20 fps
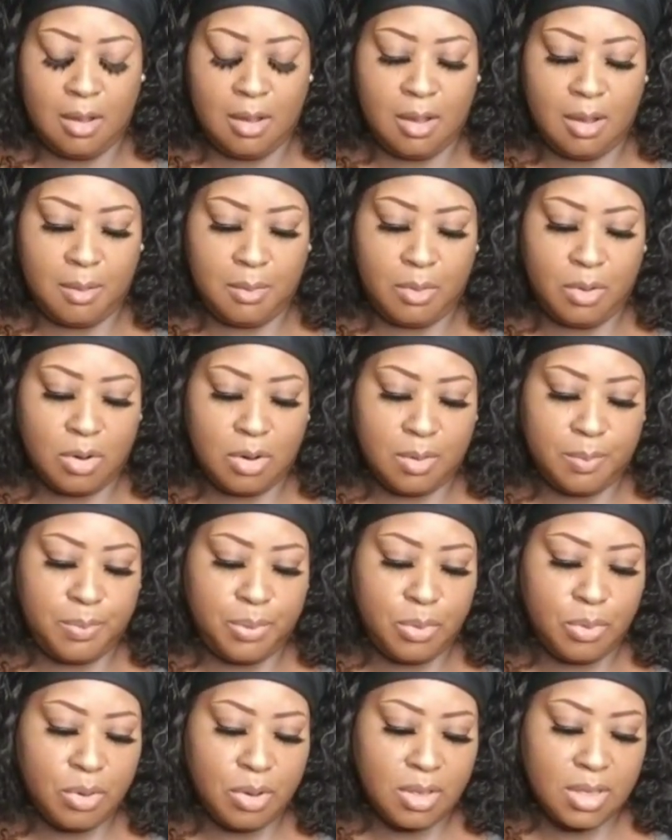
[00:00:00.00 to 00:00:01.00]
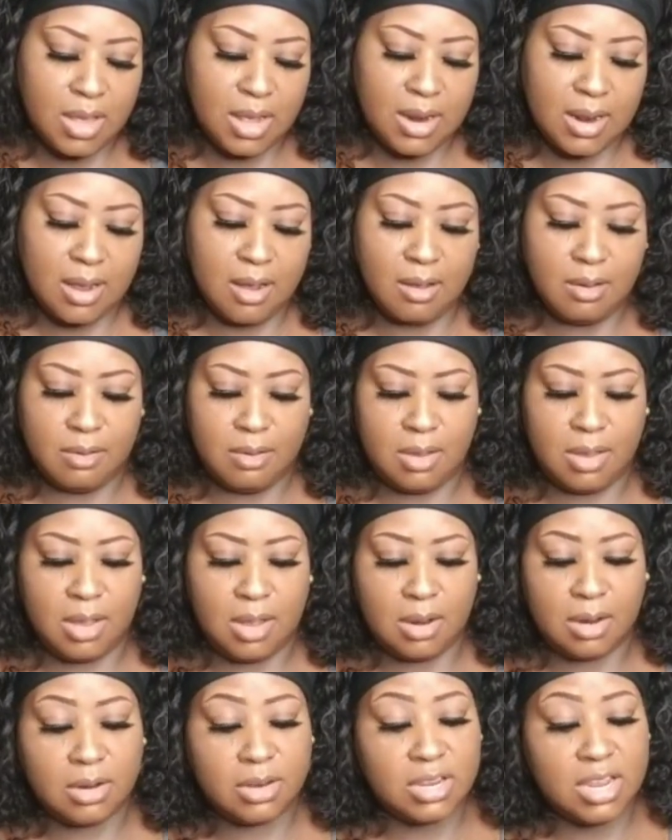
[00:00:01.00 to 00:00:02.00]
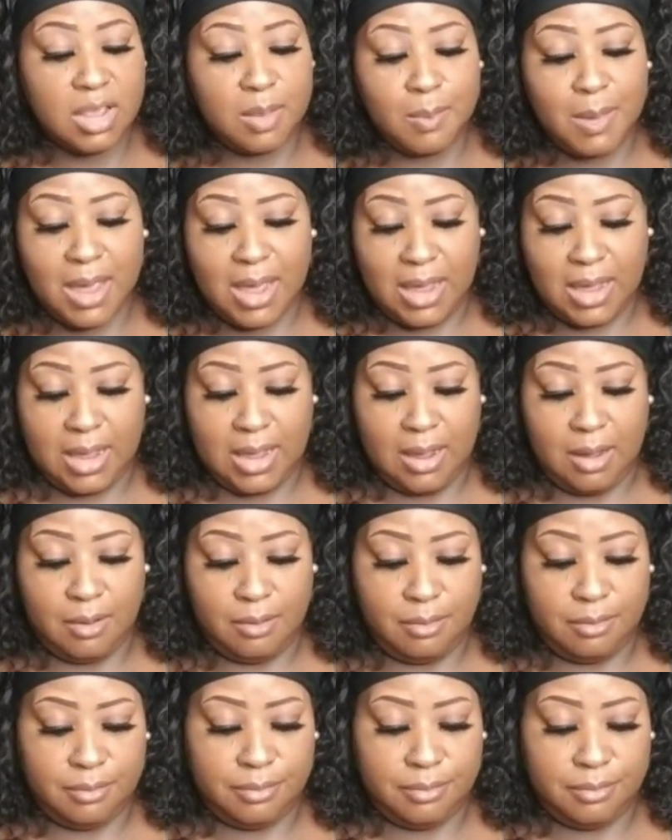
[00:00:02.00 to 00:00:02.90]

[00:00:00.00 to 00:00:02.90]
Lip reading: I'm going to pull that out, get a tea bag out.